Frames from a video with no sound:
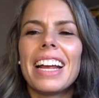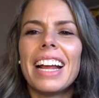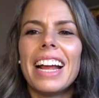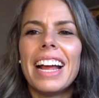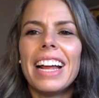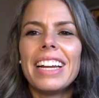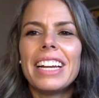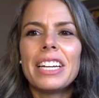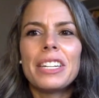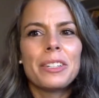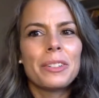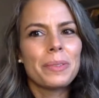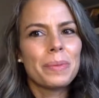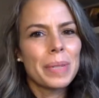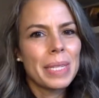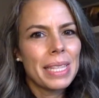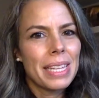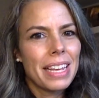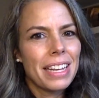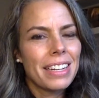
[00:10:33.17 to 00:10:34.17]
I don't
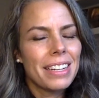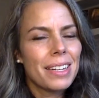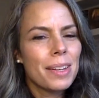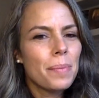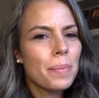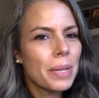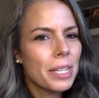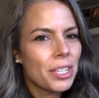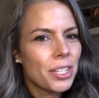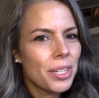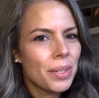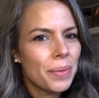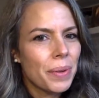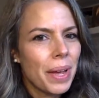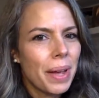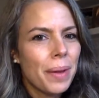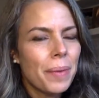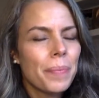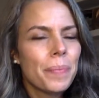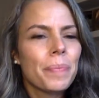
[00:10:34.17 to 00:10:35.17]
mean that in a bitchy
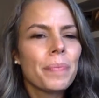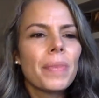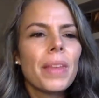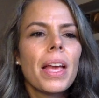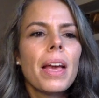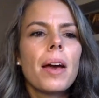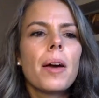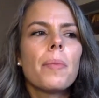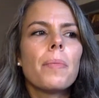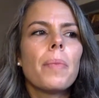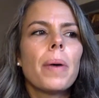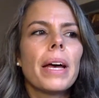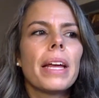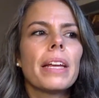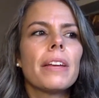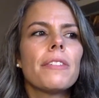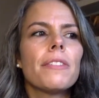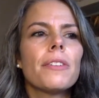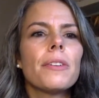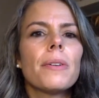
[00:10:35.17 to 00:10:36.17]
way, but
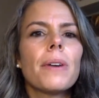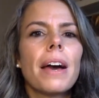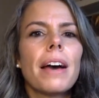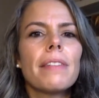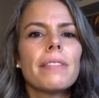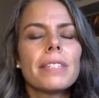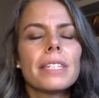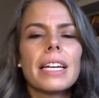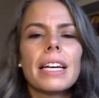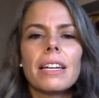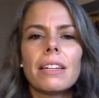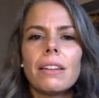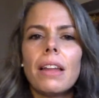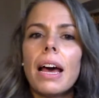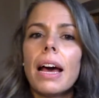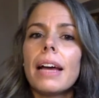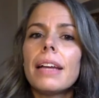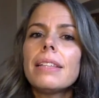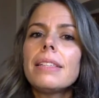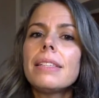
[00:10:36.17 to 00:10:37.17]
if you haven't held
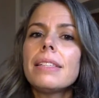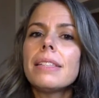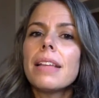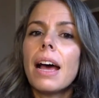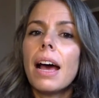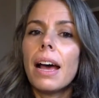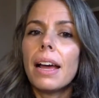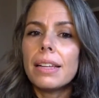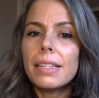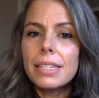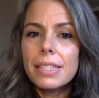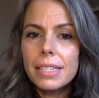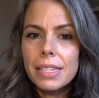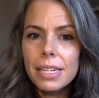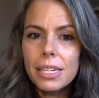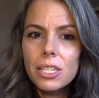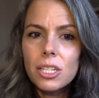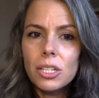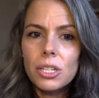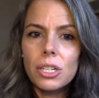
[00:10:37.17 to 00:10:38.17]
high
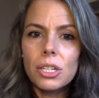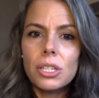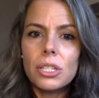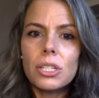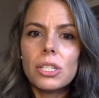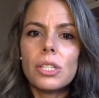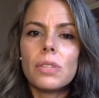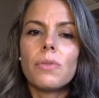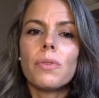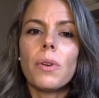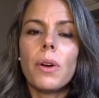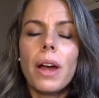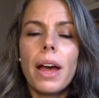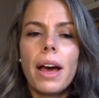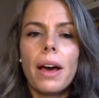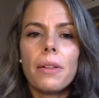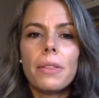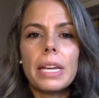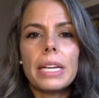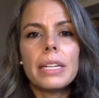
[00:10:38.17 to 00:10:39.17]
standards for
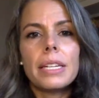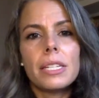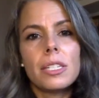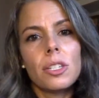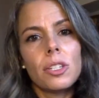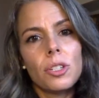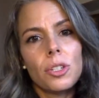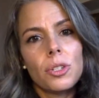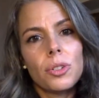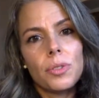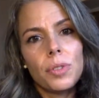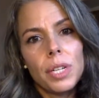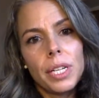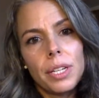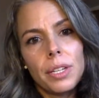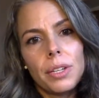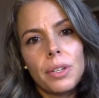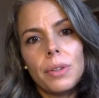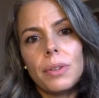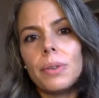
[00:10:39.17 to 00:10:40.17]
how they need to
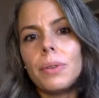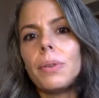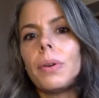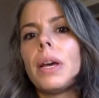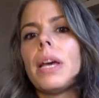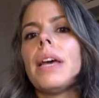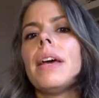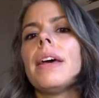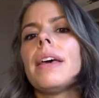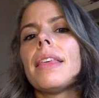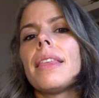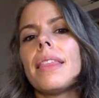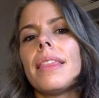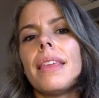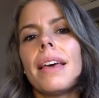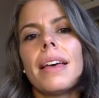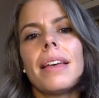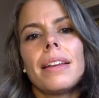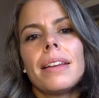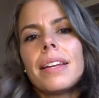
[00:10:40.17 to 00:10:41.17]
treat you,
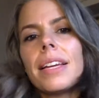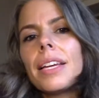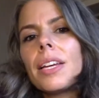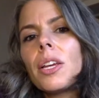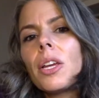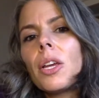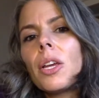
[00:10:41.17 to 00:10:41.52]
then